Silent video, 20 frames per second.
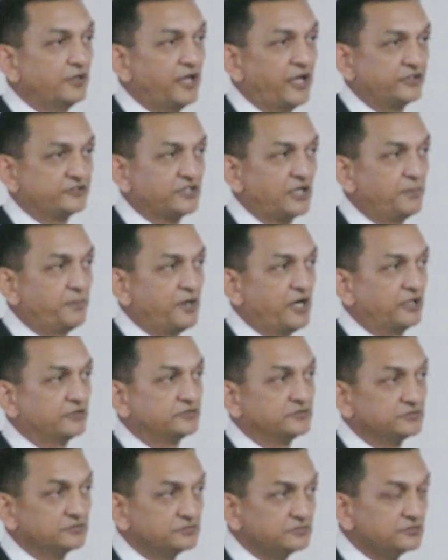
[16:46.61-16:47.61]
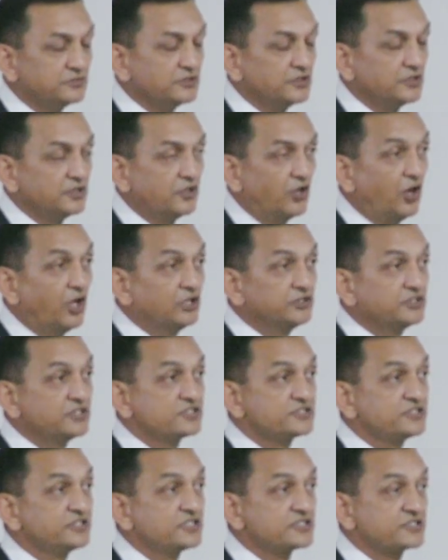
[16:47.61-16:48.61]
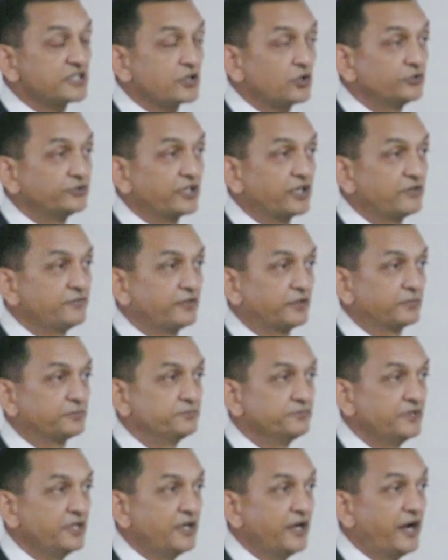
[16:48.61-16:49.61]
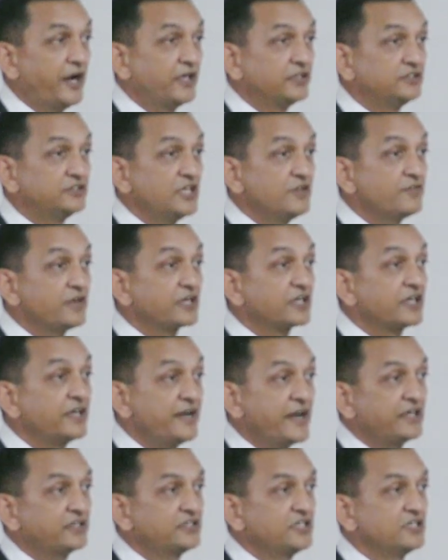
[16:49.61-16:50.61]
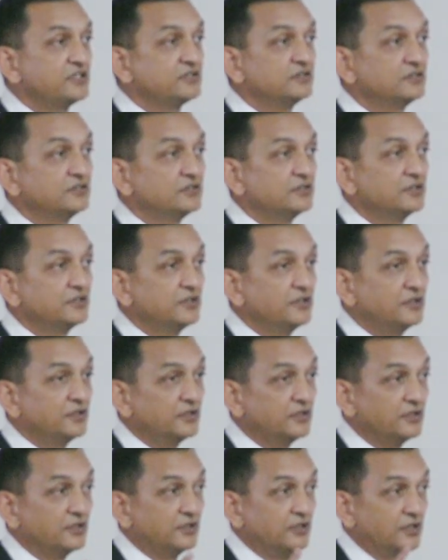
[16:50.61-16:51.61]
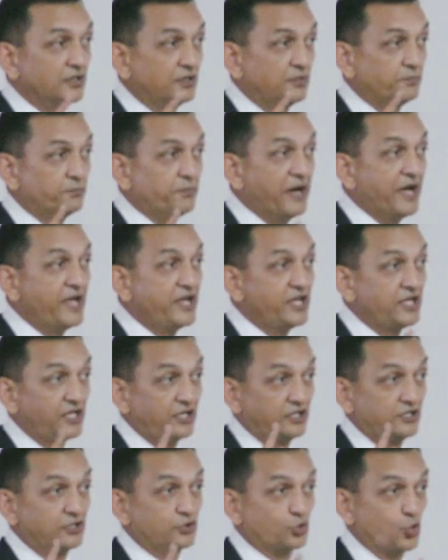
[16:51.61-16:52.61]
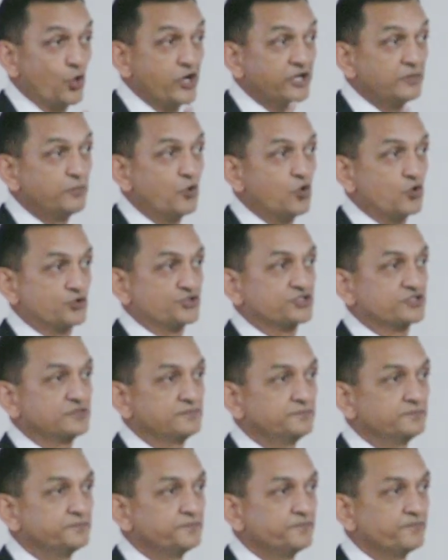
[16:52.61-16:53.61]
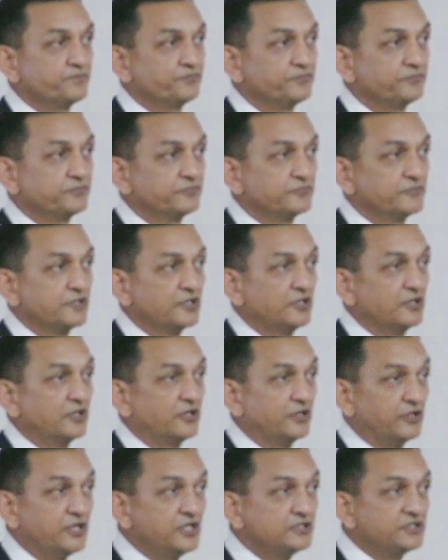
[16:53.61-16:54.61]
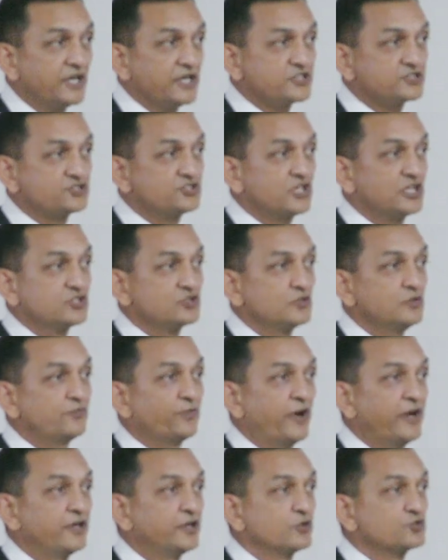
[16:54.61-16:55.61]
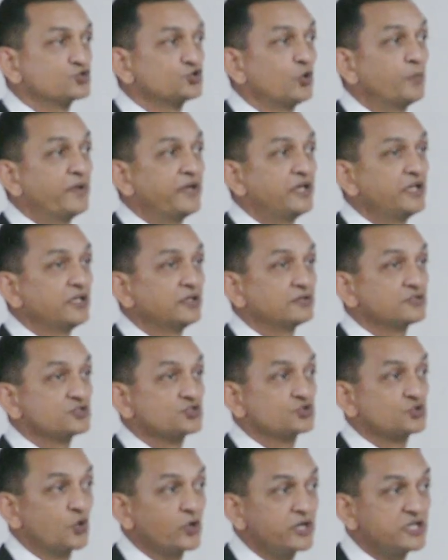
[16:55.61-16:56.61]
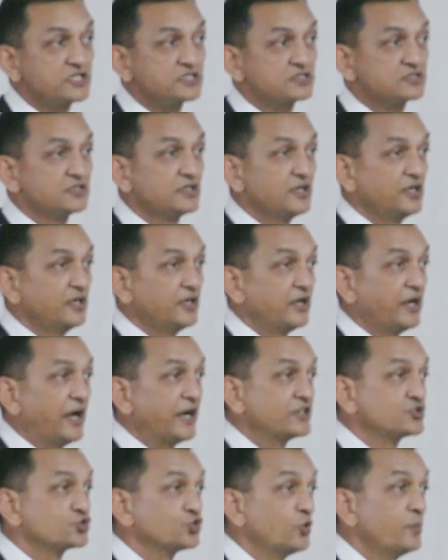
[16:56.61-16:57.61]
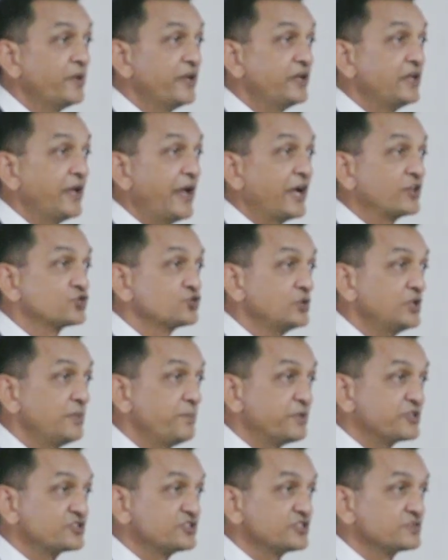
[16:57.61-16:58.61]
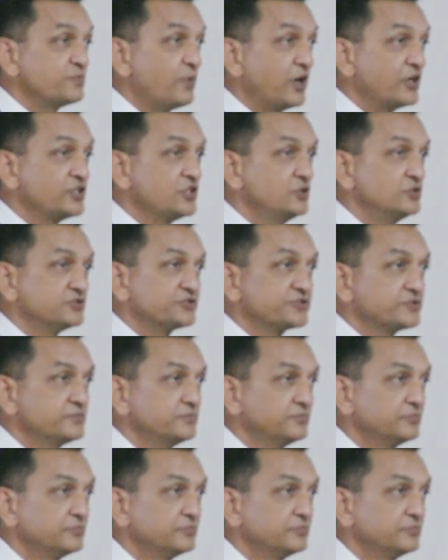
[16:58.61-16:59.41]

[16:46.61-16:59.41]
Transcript: Hyderabad, all these cities are on the river. And they were connected by rowing boats. Read the history and you will find out so many stories and so many actually business modules.